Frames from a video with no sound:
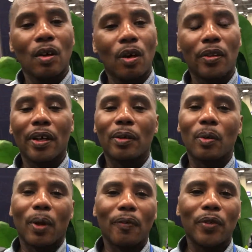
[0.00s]
Well, there are
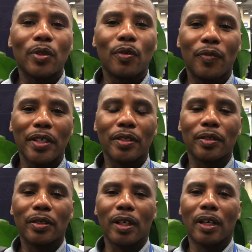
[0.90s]
quite a few new
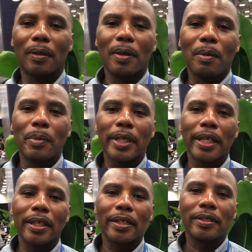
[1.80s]
features. Uh,
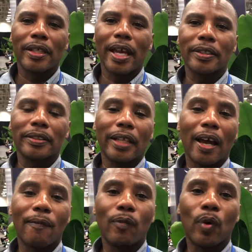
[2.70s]
beginning in SAS
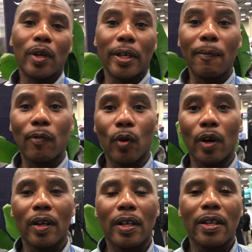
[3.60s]

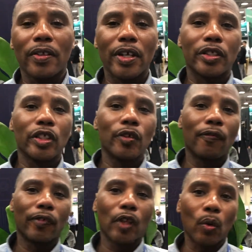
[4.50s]
94M4, there's a new
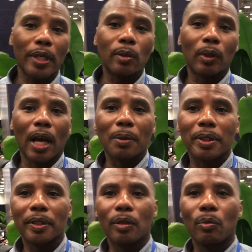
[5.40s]
flow equal
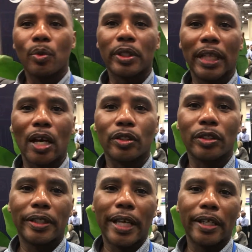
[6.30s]
option, which allows
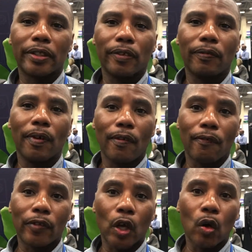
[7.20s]
your data to
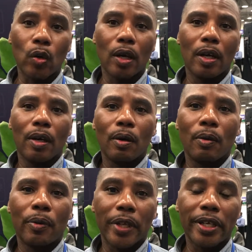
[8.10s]
flow
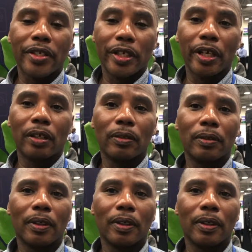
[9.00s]
within the cell.